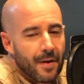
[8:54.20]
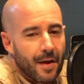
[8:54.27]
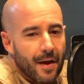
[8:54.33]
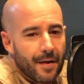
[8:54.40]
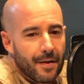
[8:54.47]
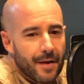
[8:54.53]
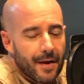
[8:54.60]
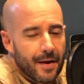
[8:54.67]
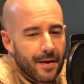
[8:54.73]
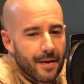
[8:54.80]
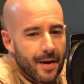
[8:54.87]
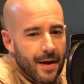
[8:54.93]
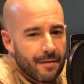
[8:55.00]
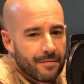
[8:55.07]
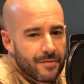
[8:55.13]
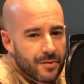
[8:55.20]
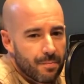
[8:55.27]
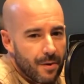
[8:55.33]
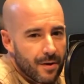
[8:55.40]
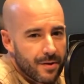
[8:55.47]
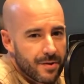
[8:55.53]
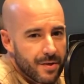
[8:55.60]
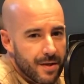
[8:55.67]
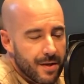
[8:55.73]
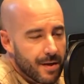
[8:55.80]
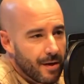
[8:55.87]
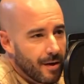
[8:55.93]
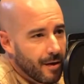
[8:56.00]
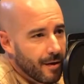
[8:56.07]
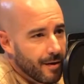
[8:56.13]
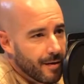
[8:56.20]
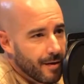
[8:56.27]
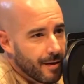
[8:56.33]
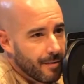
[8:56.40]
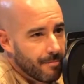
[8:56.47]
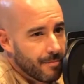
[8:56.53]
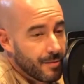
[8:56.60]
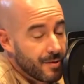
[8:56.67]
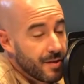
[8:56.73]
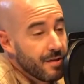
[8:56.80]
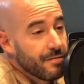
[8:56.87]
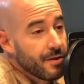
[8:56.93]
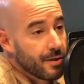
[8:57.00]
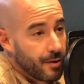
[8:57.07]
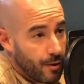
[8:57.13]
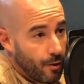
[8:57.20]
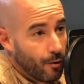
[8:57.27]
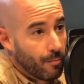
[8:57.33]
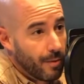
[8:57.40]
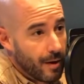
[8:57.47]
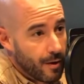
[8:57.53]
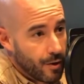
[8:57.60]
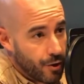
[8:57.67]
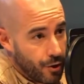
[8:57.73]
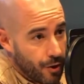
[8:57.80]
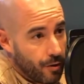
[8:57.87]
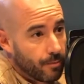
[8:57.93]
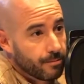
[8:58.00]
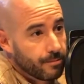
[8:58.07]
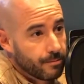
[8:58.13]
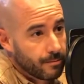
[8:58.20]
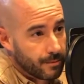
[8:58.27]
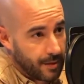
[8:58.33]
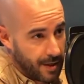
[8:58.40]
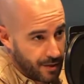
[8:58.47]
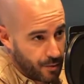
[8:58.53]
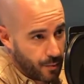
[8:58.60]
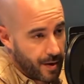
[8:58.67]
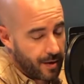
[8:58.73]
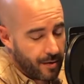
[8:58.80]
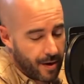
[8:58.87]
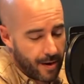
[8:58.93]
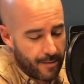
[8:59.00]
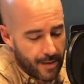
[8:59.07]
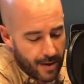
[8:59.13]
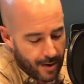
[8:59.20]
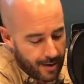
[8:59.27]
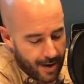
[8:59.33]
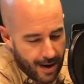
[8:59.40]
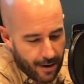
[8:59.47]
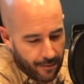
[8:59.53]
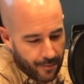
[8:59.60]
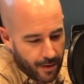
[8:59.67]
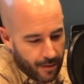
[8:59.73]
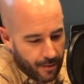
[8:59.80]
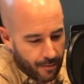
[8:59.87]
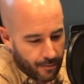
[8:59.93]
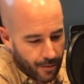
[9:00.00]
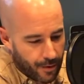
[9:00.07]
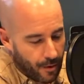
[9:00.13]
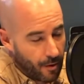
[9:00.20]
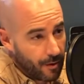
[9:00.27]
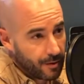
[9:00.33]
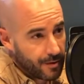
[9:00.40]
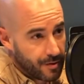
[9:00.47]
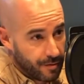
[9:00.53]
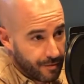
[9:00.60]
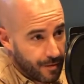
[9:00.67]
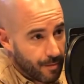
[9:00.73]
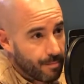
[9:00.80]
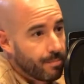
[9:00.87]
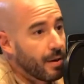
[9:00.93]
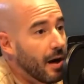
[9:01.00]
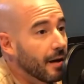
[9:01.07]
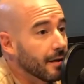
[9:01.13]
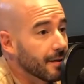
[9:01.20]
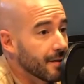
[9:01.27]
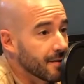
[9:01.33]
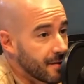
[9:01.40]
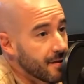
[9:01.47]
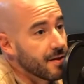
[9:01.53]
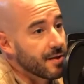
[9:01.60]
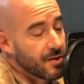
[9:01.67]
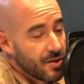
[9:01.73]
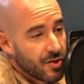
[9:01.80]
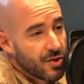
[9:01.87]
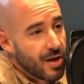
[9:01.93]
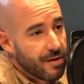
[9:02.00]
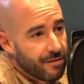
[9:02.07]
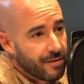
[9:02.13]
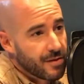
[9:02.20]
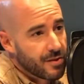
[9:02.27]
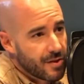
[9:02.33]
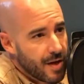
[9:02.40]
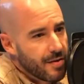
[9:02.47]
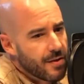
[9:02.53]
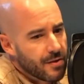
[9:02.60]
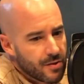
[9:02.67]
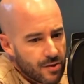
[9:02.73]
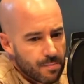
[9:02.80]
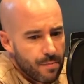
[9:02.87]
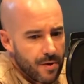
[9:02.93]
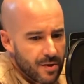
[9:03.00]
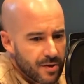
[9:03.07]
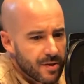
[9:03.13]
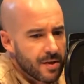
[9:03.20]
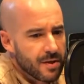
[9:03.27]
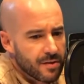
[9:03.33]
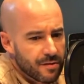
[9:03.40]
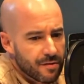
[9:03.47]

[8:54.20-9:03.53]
They have Springsteen on Stephen Colbert's show last week. Okay. Now, regardless of your politics, I think it's safe to say that Springsteen is a